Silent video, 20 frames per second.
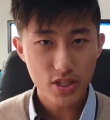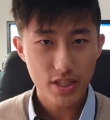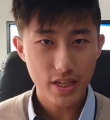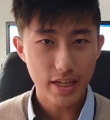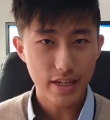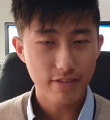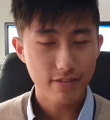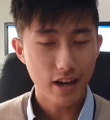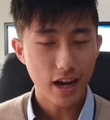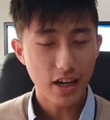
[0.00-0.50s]
that
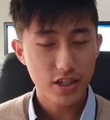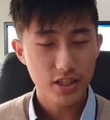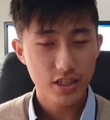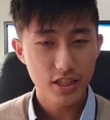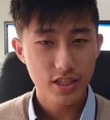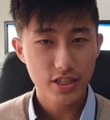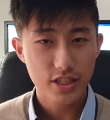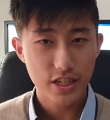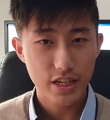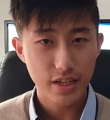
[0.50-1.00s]
you've actually
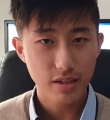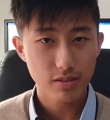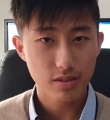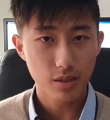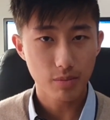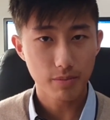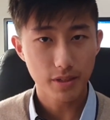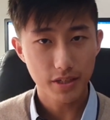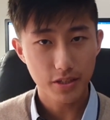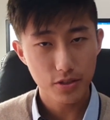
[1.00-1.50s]
achieved
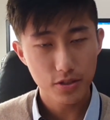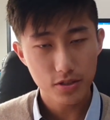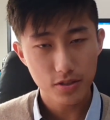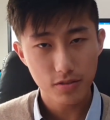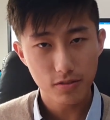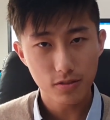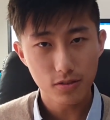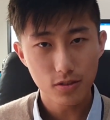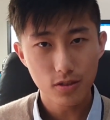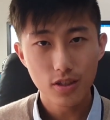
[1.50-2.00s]
something
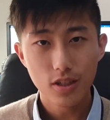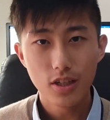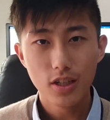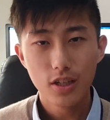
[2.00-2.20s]
useful.